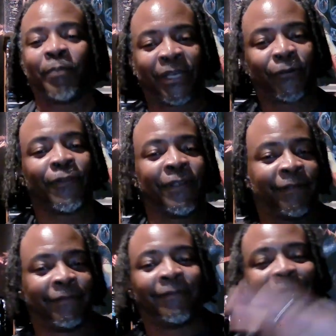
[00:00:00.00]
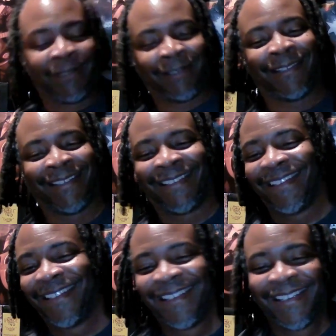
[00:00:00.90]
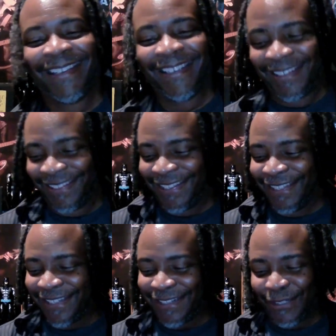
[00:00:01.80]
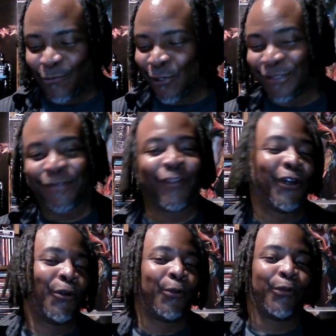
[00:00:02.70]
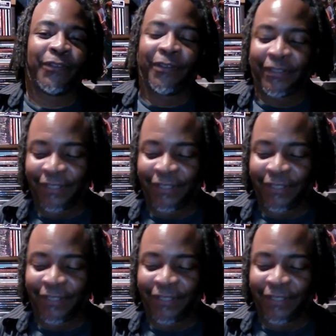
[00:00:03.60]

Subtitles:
better than than any one of those.